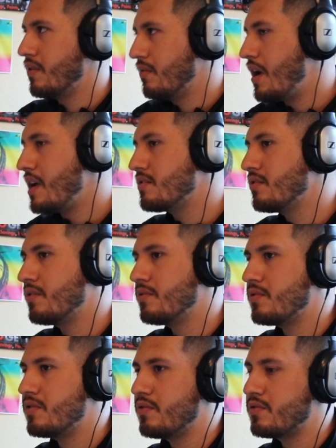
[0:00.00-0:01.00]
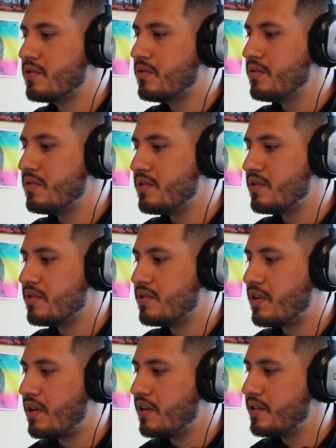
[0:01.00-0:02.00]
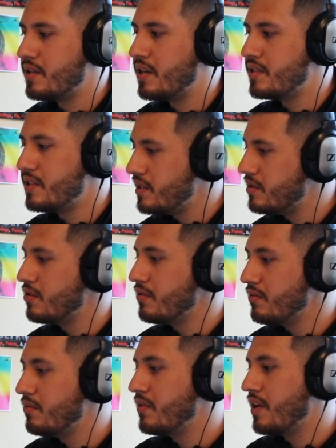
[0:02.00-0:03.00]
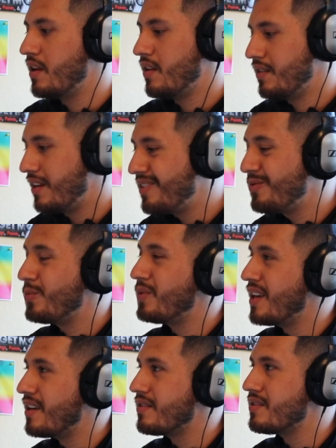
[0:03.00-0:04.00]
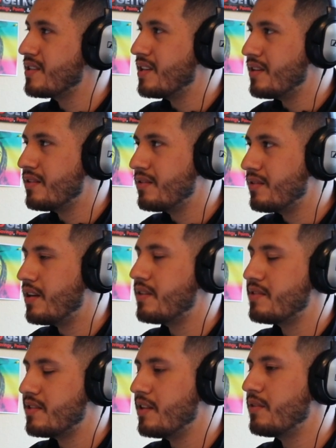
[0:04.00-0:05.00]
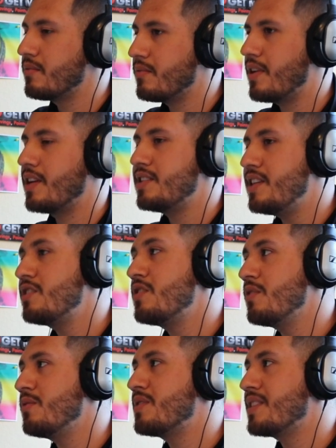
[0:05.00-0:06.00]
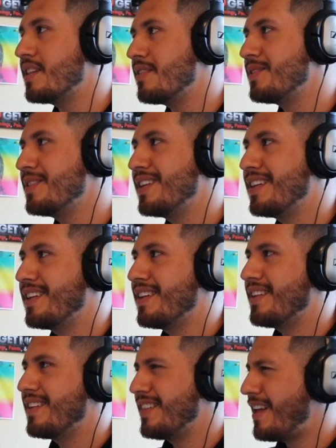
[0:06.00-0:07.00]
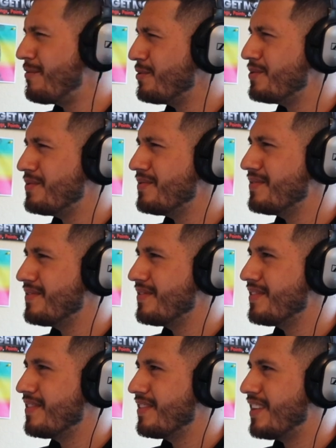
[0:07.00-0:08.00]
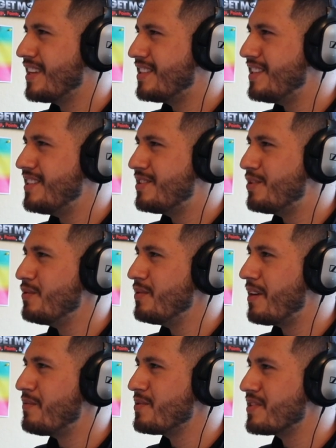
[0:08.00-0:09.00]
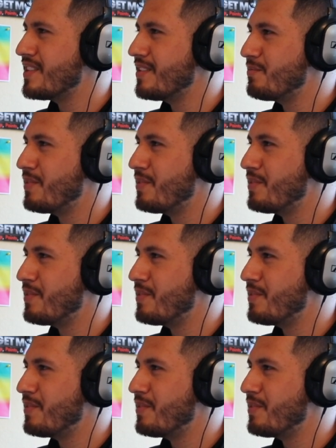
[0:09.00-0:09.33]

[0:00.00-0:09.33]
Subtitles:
Right. So schools saw a D2 level player's a D2 skilled level, a D2 level skilled